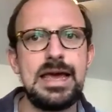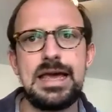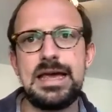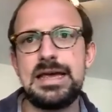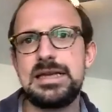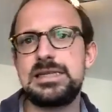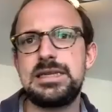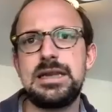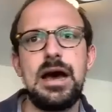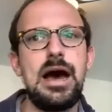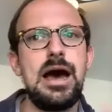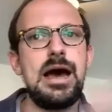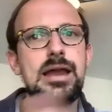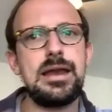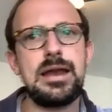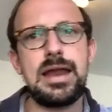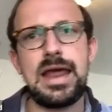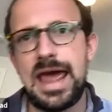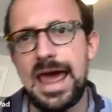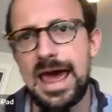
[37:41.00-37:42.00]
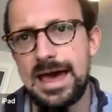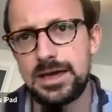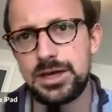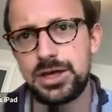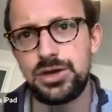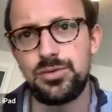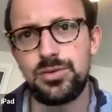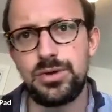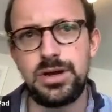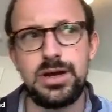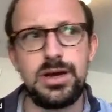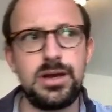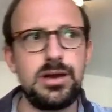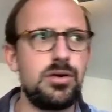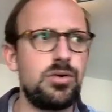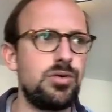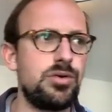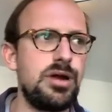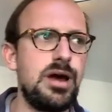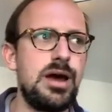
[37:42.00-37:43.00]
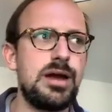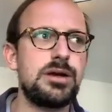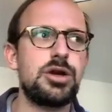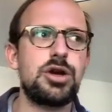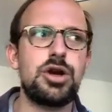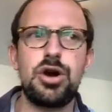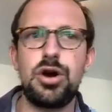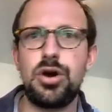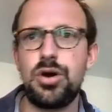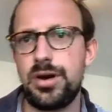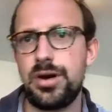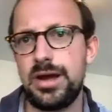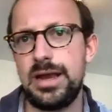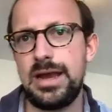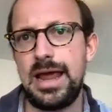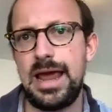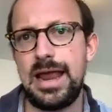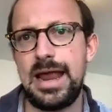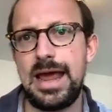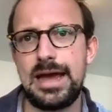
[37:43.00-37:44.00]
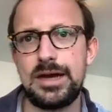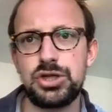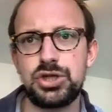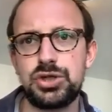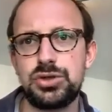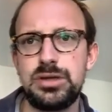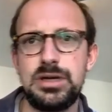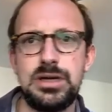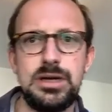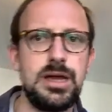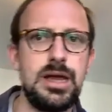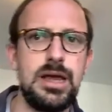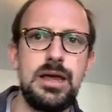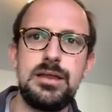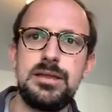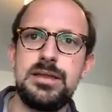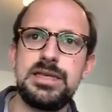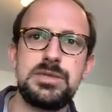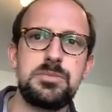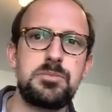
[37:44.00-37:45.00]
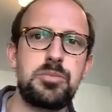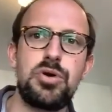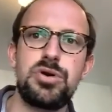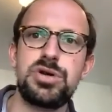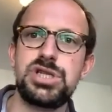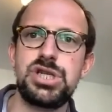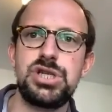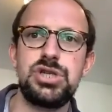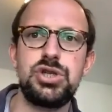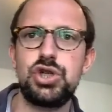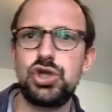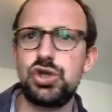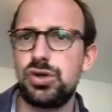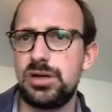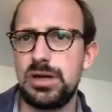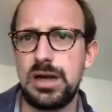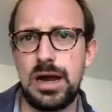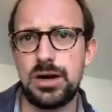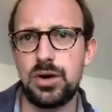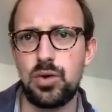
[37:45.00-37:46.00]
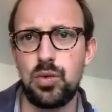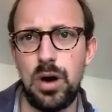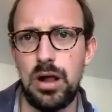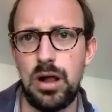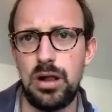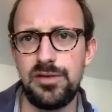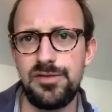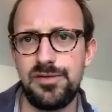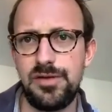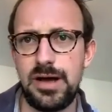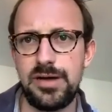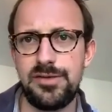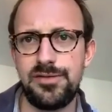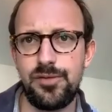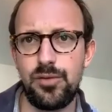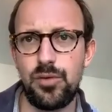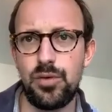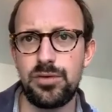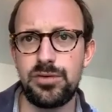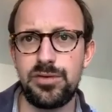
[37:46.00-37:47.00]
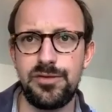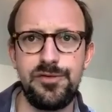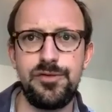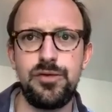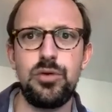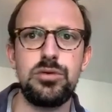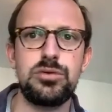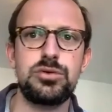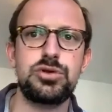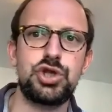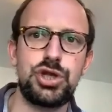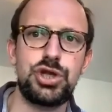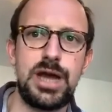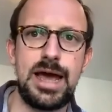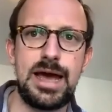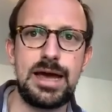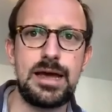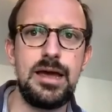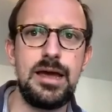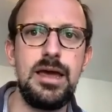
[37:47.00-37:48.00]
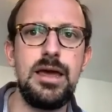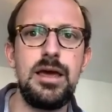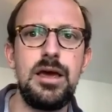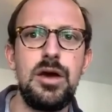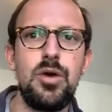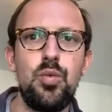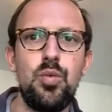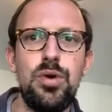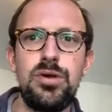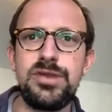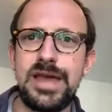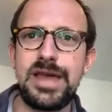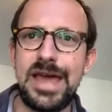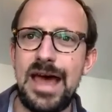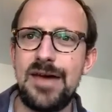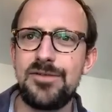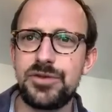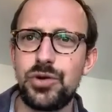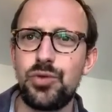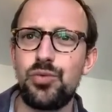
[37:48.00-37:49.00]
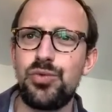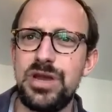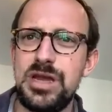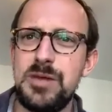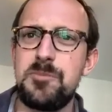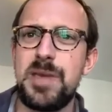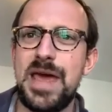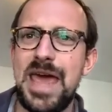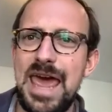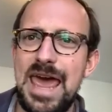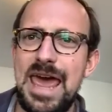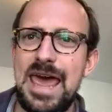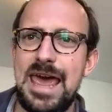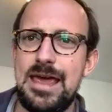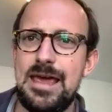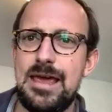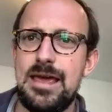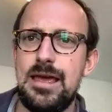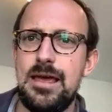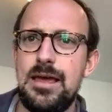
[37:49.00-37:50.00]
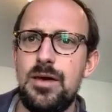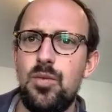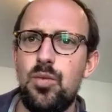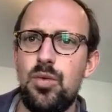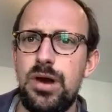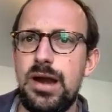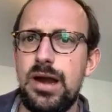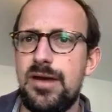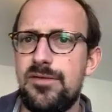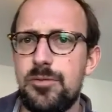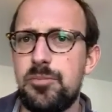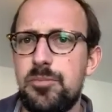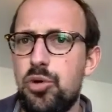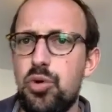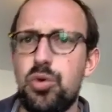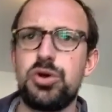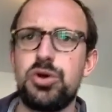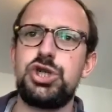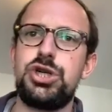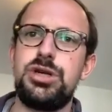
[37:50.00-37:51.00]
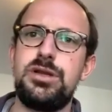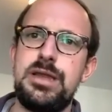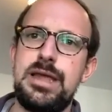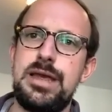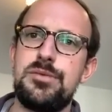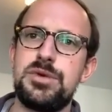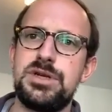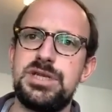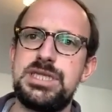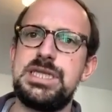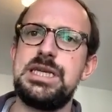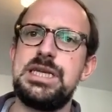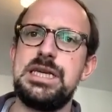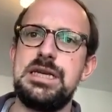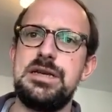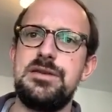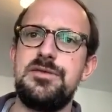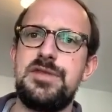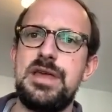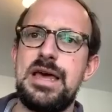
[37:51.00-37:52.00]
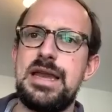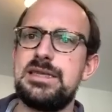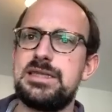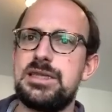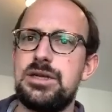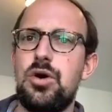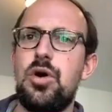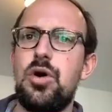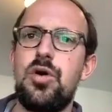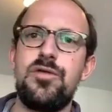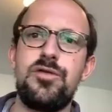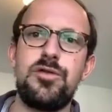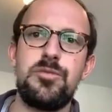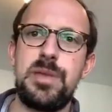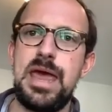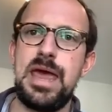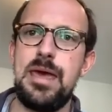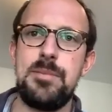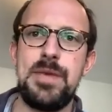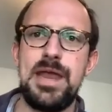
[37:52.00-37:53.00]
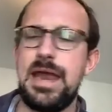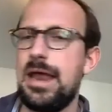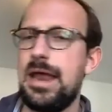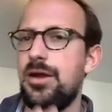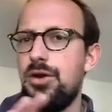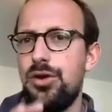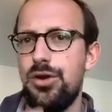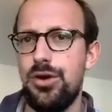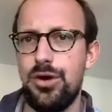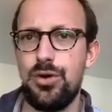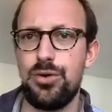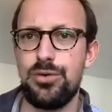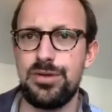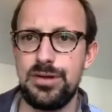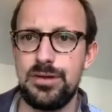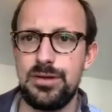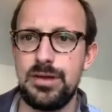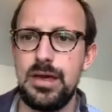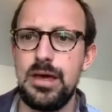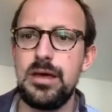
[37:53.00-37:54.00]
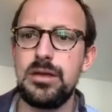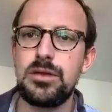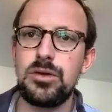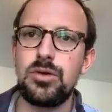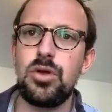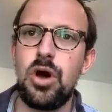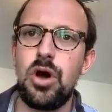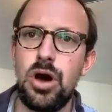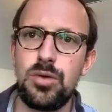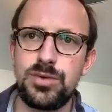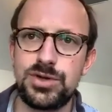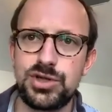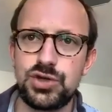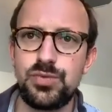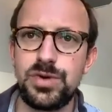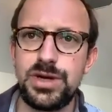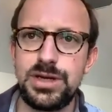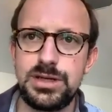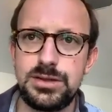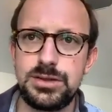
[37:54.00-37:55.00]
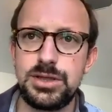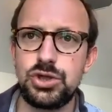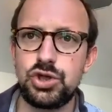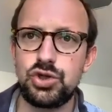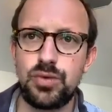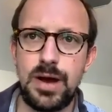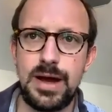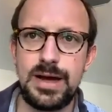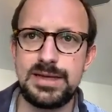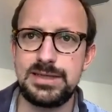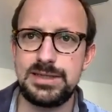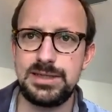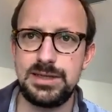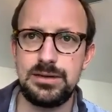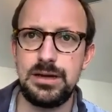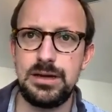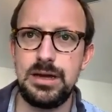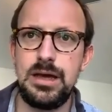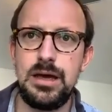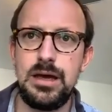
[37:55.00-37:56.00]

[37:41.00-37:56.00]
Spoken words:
is not accurate or not current, and actually this person should not qualify for the full check, will they have to repay whatever portion they receive that is an overpayment? And no, the law was written to try to